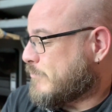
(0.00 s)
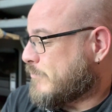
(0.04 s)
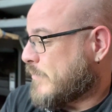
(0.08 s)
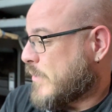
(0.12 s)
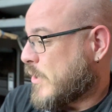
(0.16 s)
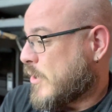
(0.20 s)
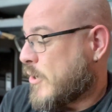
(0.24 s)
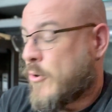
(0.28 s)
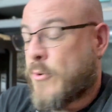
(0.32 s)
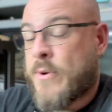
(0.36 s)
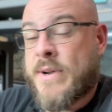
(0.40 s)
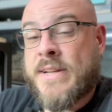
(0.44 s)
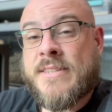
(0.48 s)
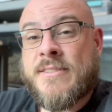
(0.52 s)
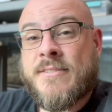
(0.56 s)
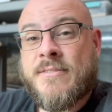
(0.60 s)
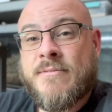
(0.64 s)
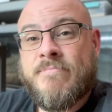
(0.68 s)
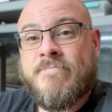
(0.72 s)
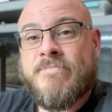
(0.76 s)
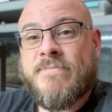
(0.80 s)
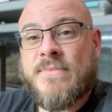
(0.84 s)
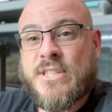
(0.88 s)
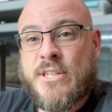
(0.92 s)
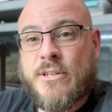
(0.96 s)
always.
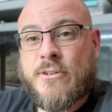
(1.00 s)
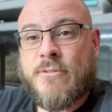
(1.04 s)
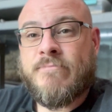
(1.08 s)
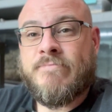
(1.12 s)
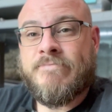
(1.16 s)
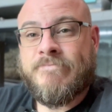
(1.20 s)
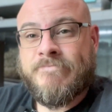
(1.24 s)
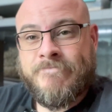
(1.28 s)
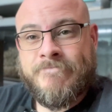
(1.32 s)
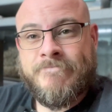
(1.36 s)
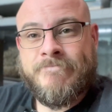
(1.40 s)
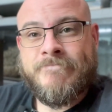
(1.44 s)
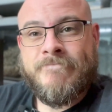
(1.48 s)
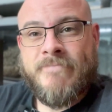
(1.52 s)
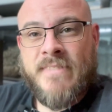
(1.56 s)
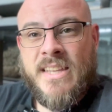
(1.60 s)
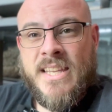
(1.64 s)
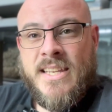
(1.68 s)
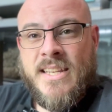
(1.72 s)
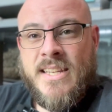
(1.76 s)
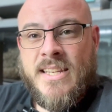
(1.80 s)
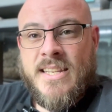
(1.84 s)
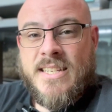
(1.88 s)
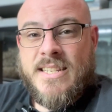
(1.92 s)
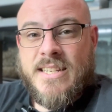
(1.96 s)
So,
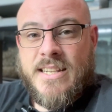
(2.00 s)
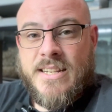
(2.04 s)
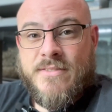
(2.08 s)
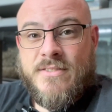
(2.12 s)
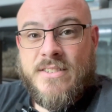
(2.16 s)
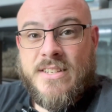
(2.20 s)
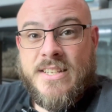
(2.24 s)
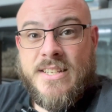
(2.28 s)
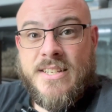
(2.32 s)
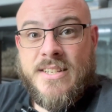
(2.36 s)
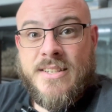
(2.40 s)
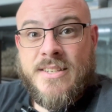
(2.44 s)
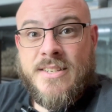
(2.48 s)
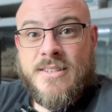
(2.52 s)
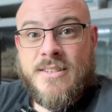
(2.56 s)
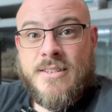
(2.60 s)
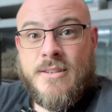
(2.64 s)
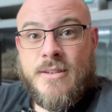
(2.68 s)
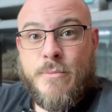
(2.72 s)
safety is